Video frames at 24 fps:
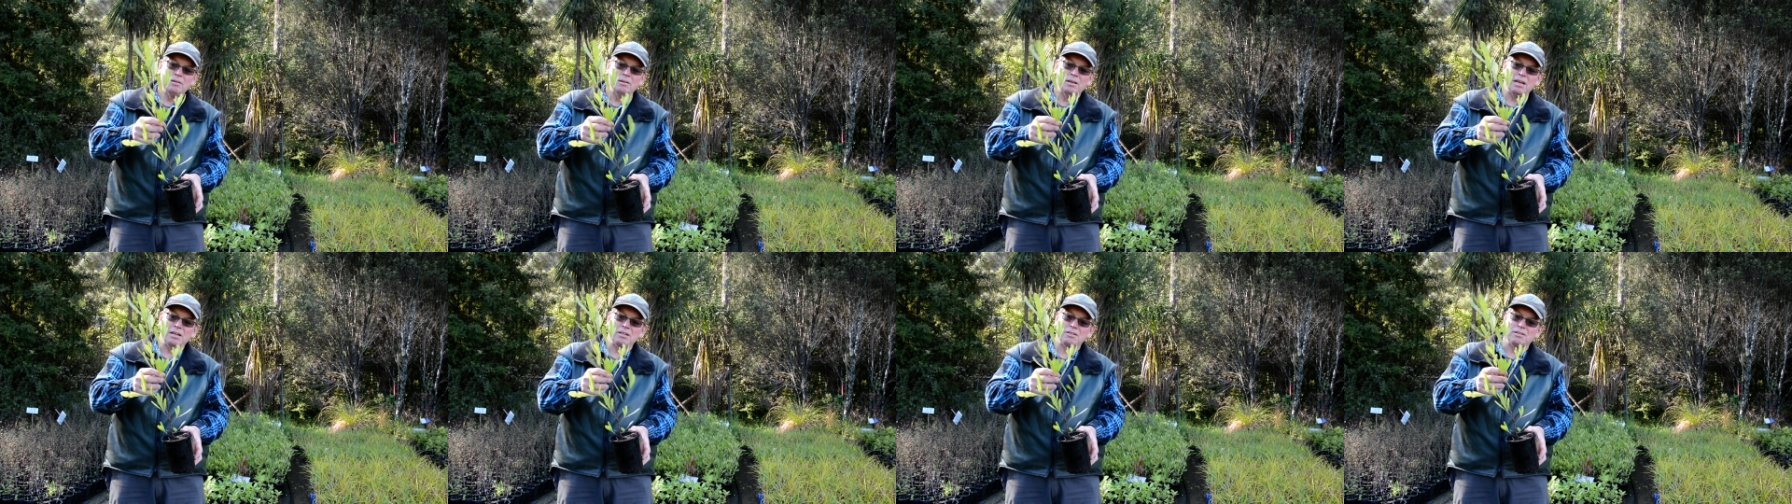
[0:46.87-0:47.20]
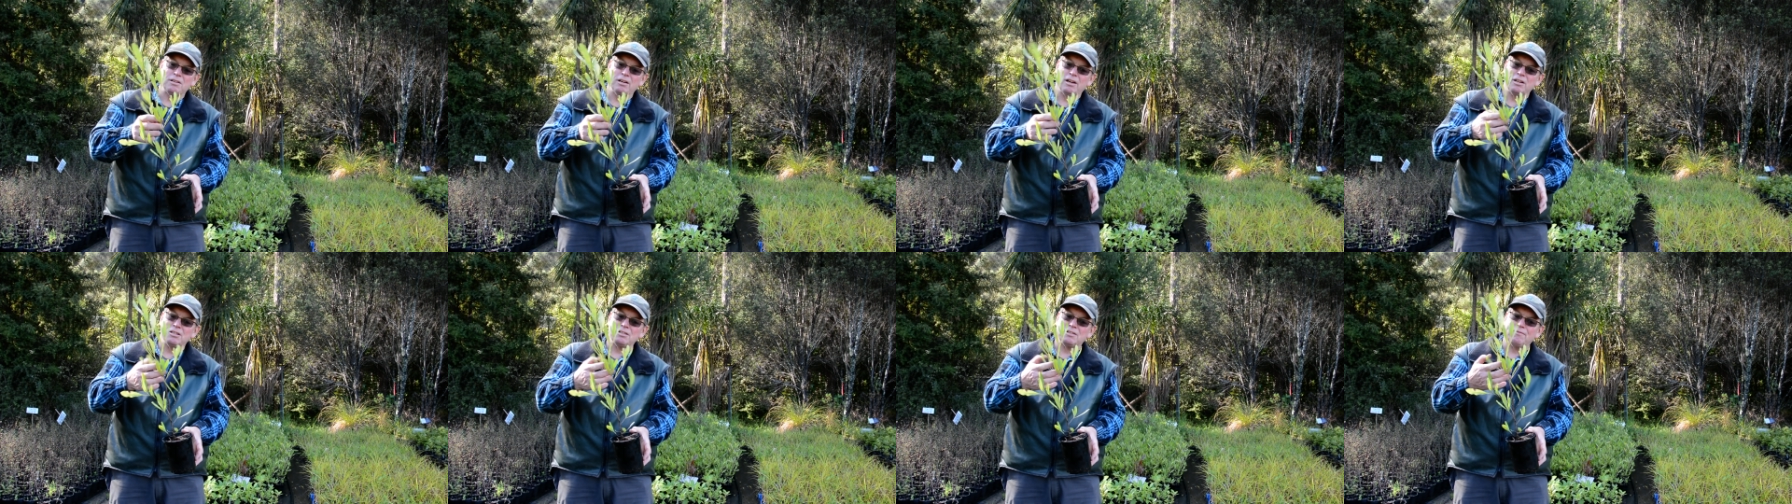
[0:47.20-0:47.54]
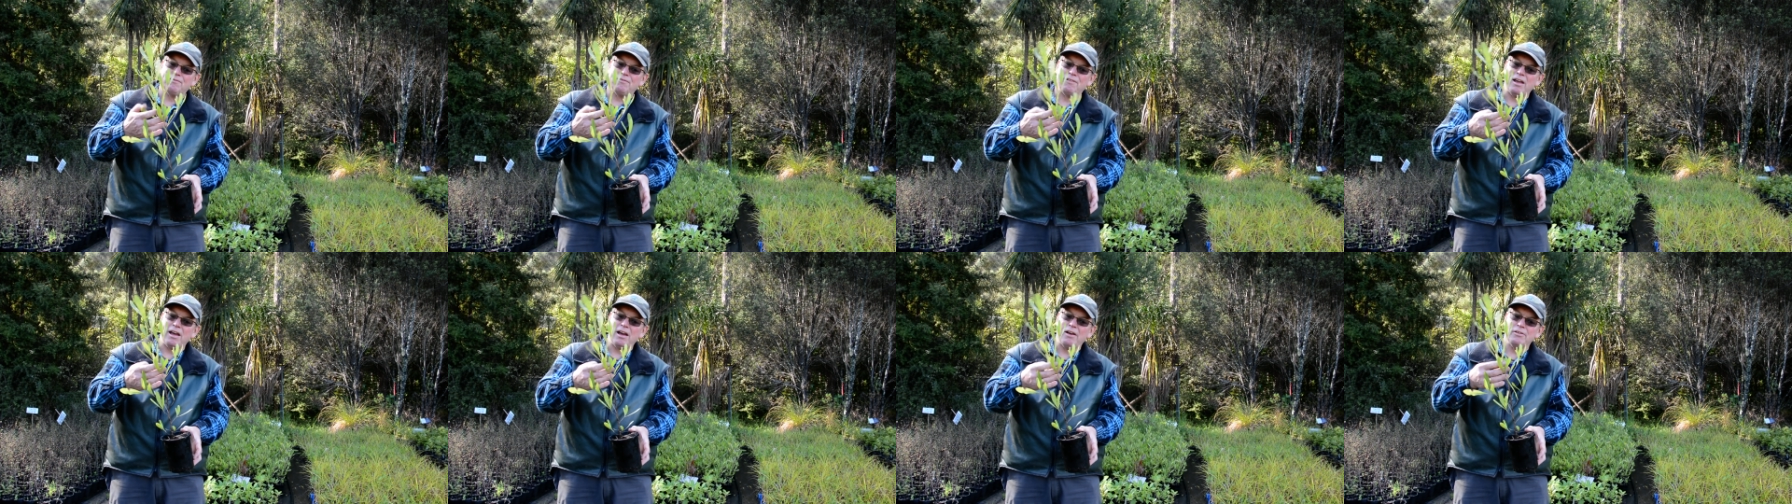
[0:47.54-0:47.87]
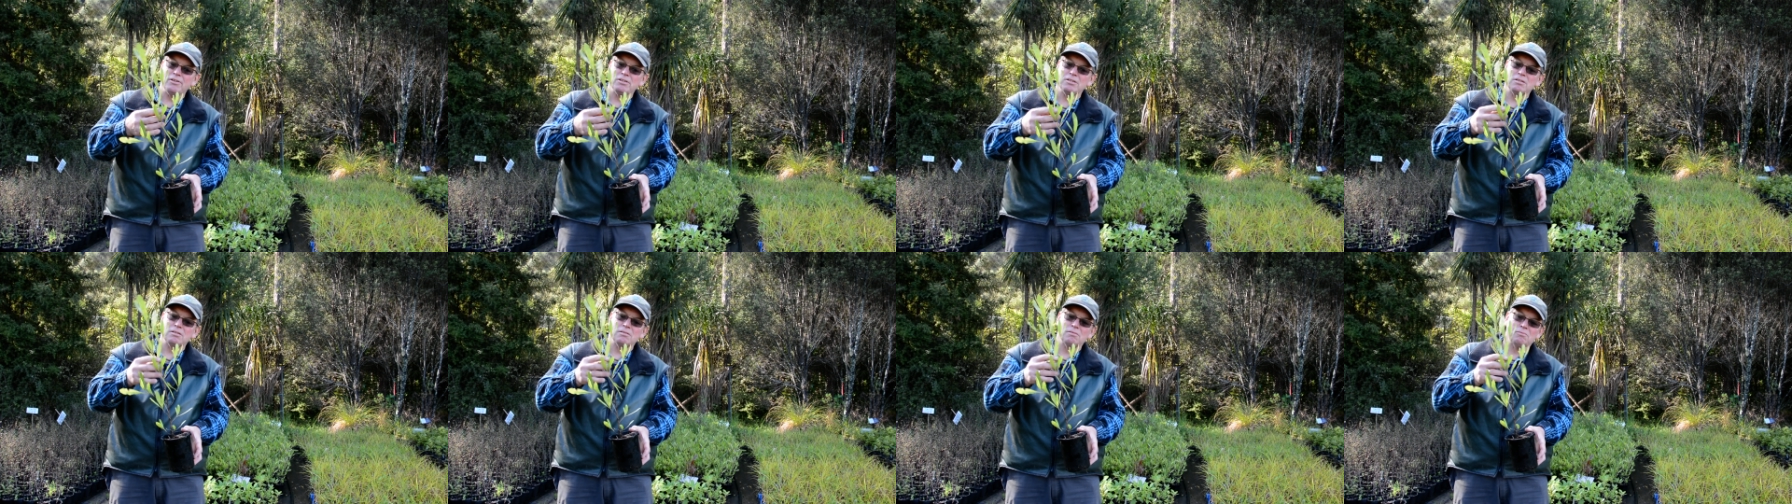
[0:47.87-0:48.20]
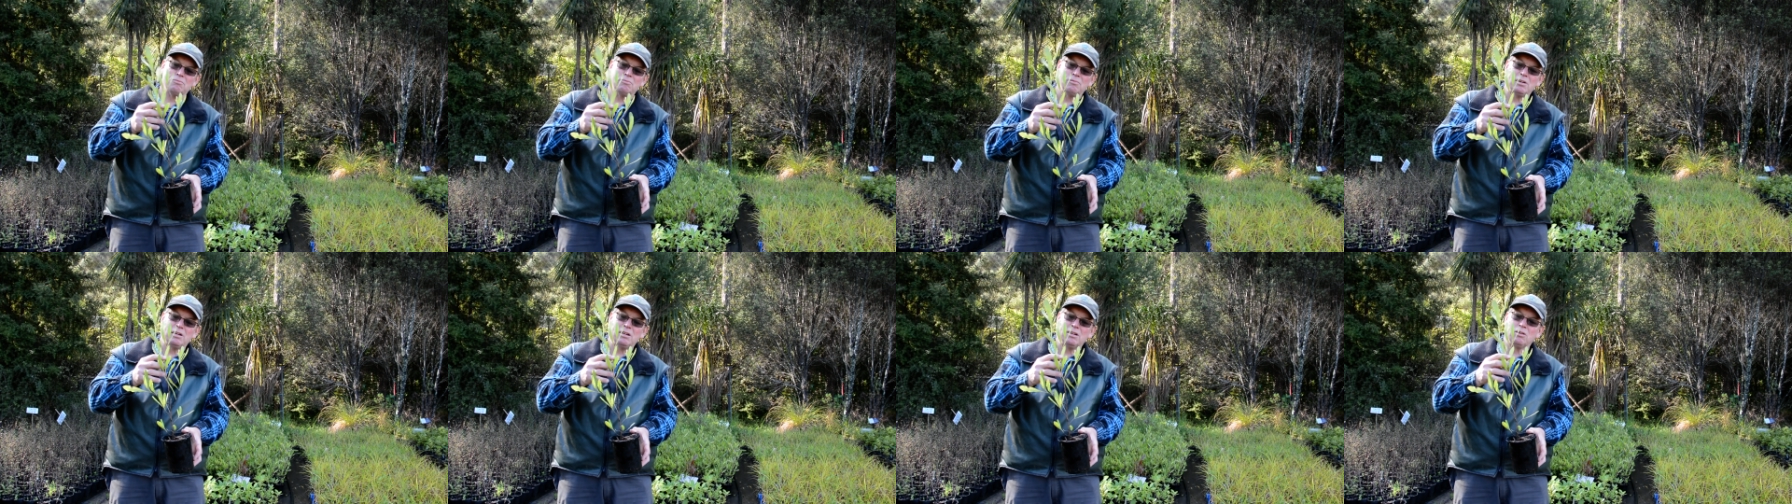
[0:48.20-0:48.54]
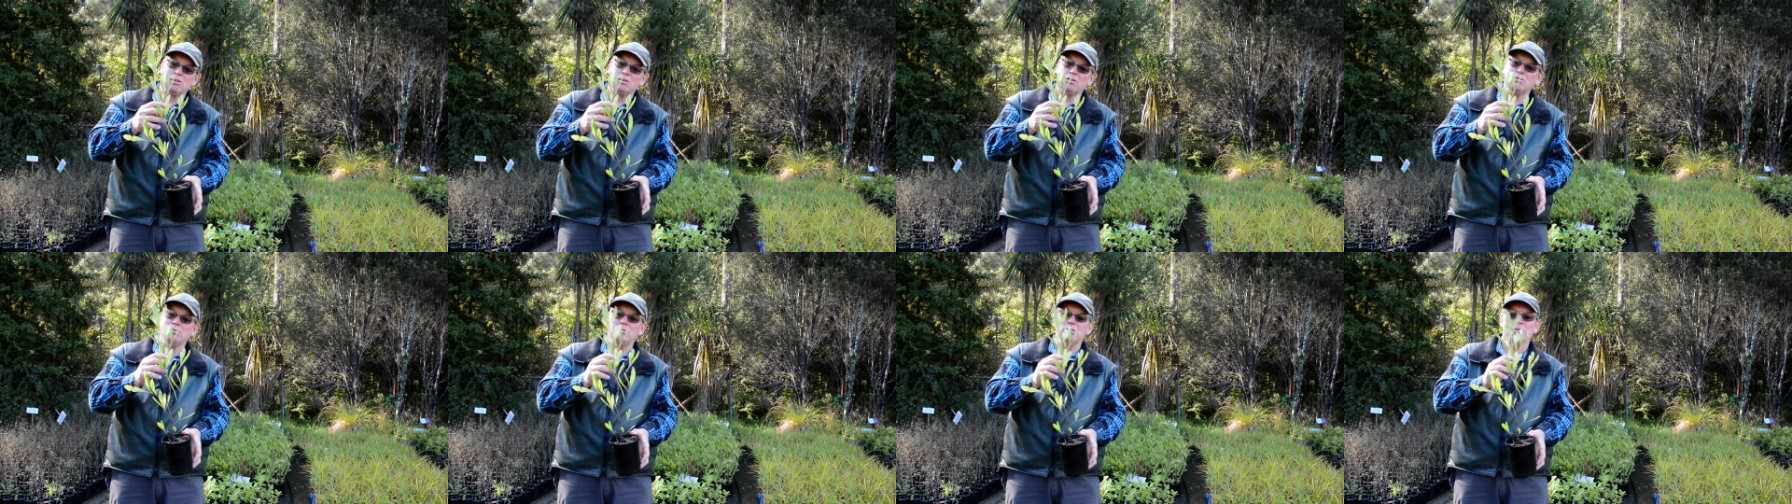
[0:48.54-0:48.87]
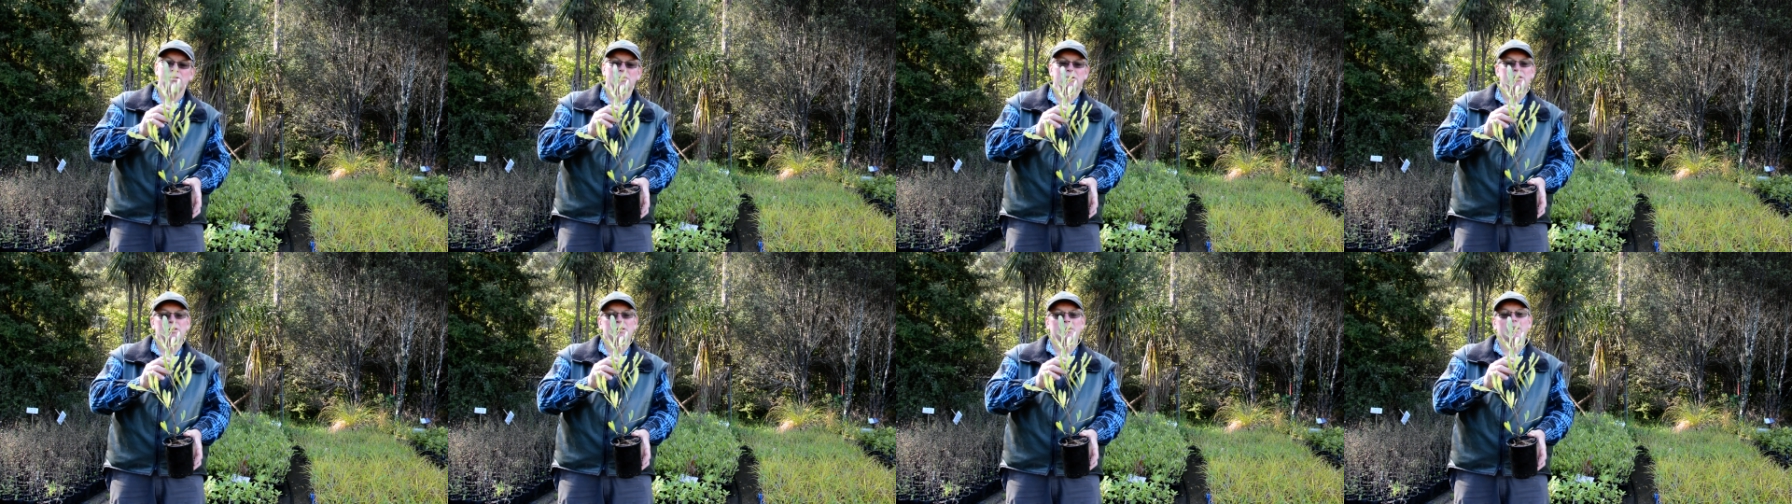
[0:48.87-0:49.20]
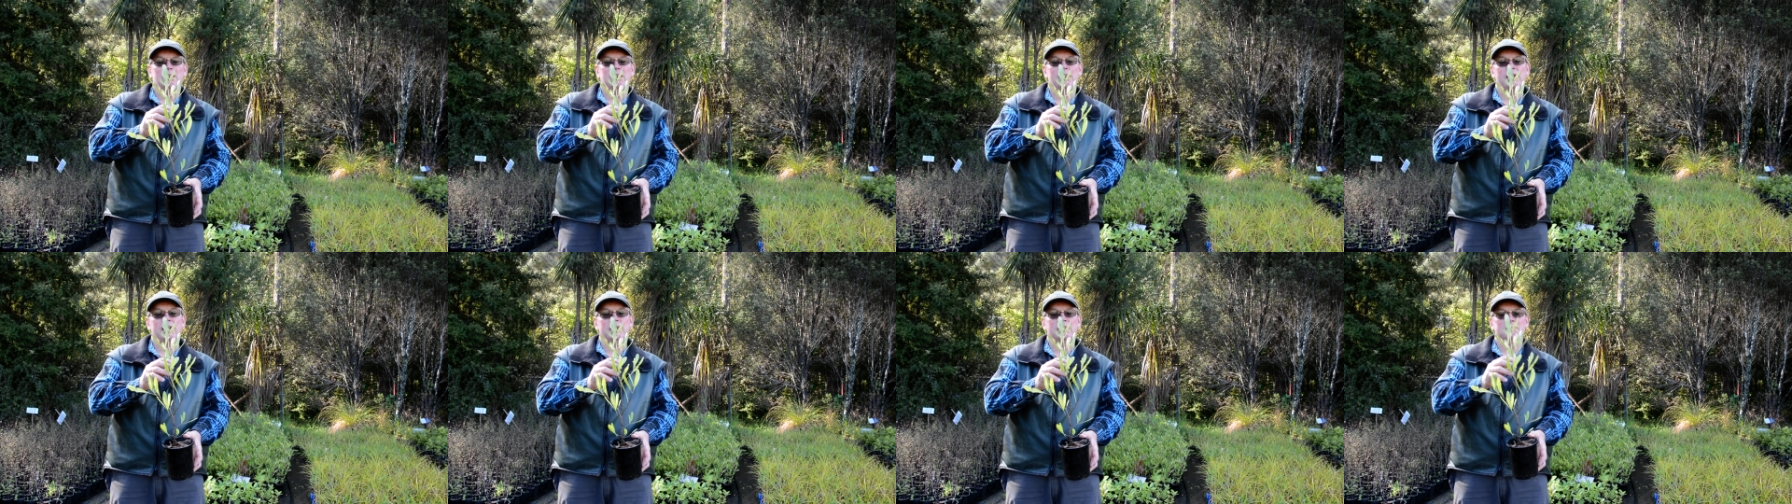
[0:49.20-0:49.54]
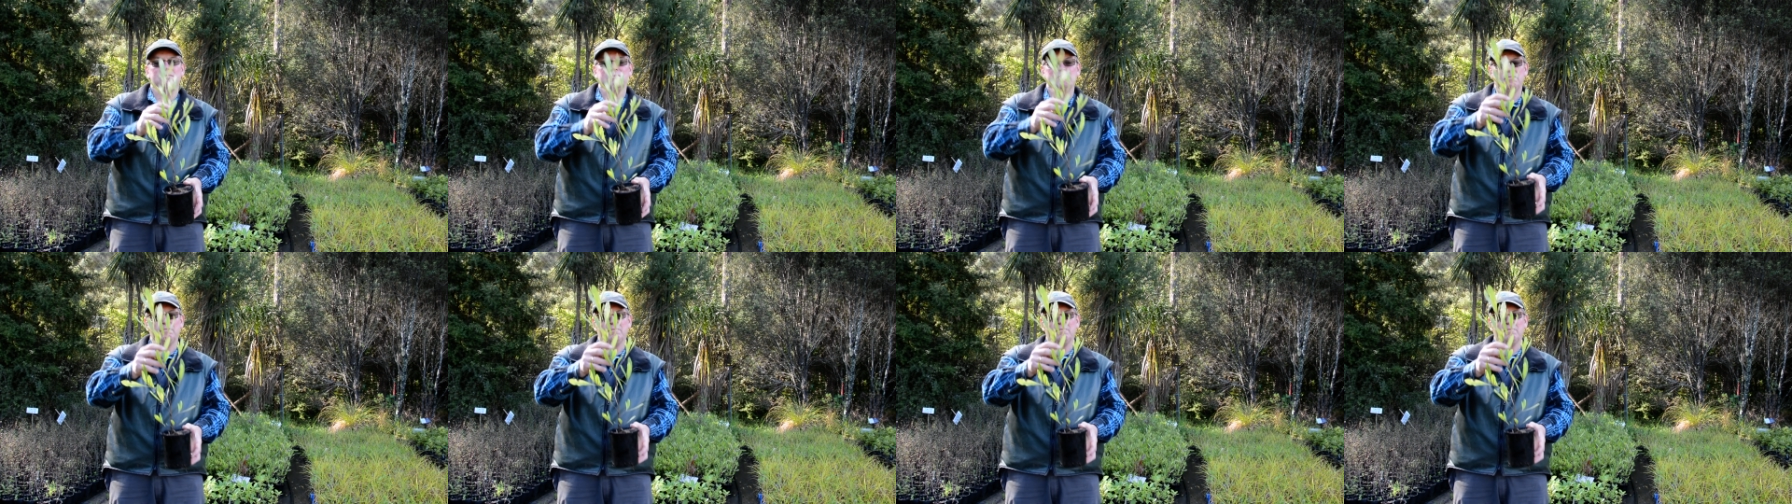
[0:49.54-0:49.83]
has lots of flowers really good and